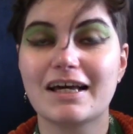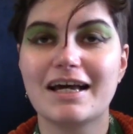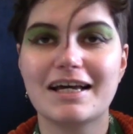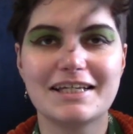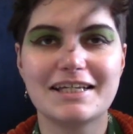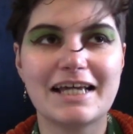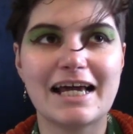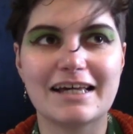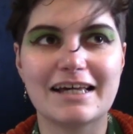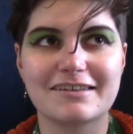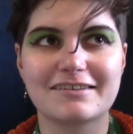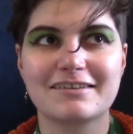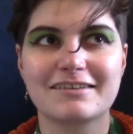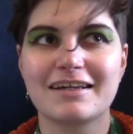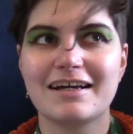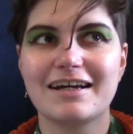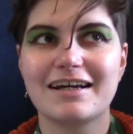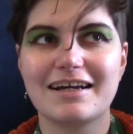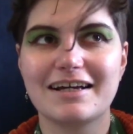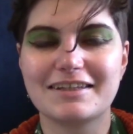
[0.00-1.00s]
Yes,
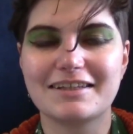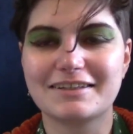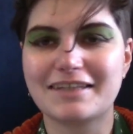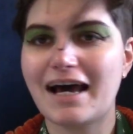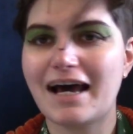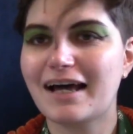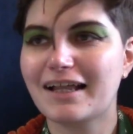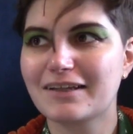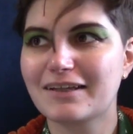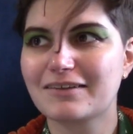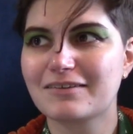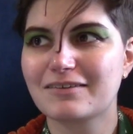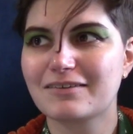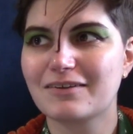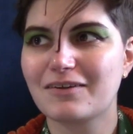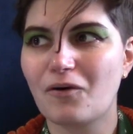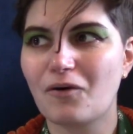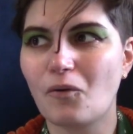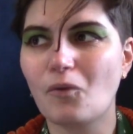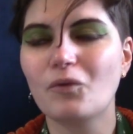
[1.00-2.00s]
that
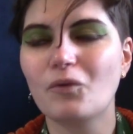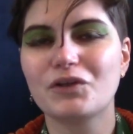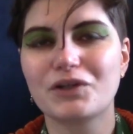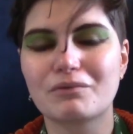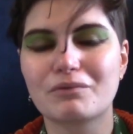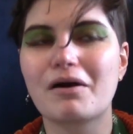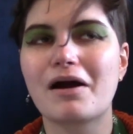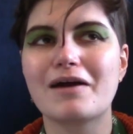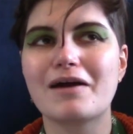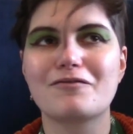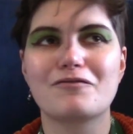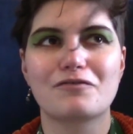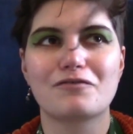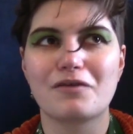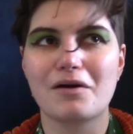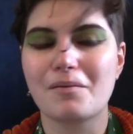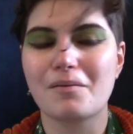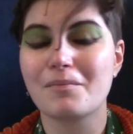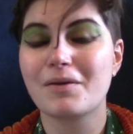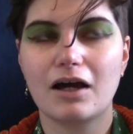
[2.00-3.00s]
all derived
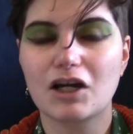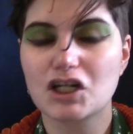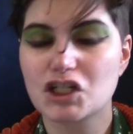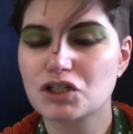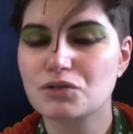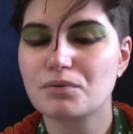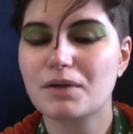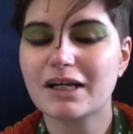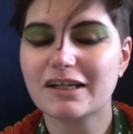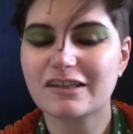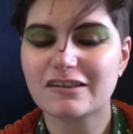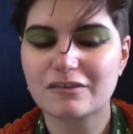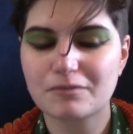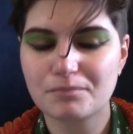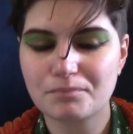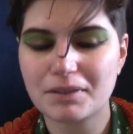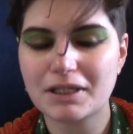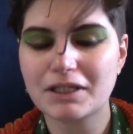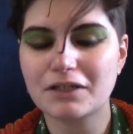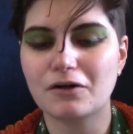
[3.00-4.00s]
from a Shrek
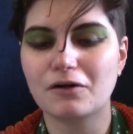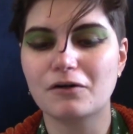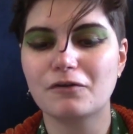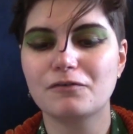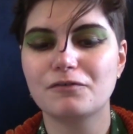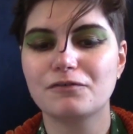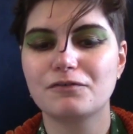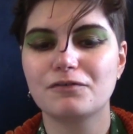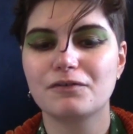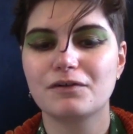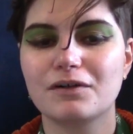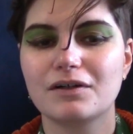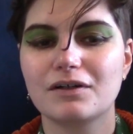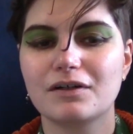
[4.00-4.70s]
spin-off